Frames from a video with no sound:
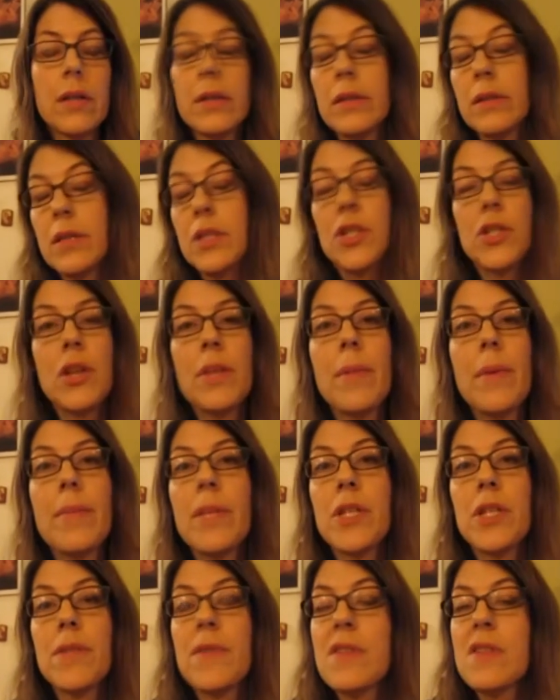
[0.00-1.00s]
This shouldn't be
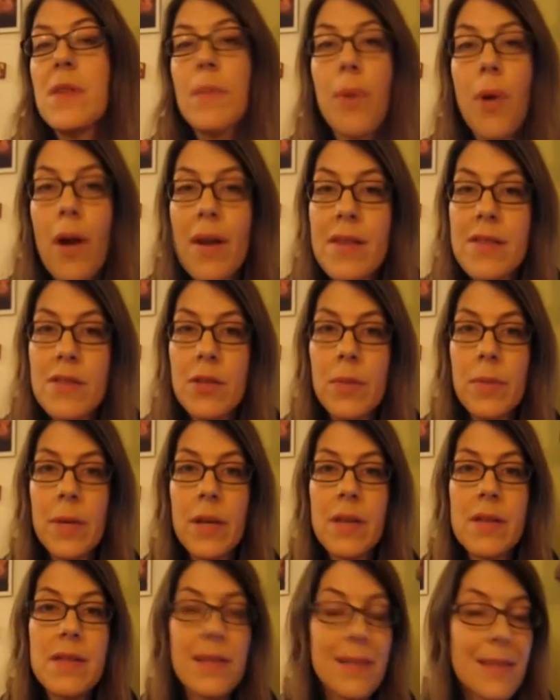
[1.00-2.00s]
much of a surprise to you,
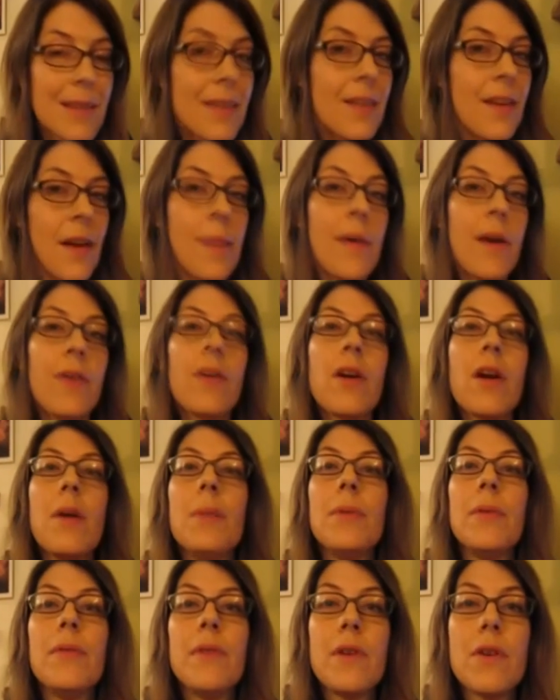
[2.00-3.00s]
because it did come out a
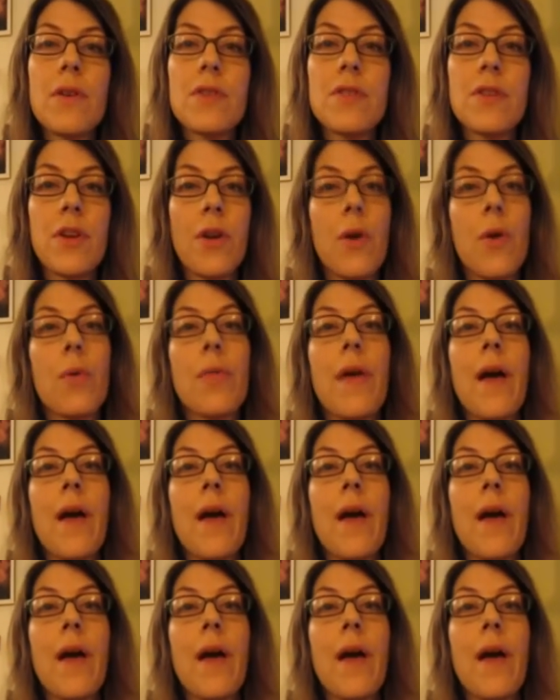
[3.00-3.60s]
couple of years ago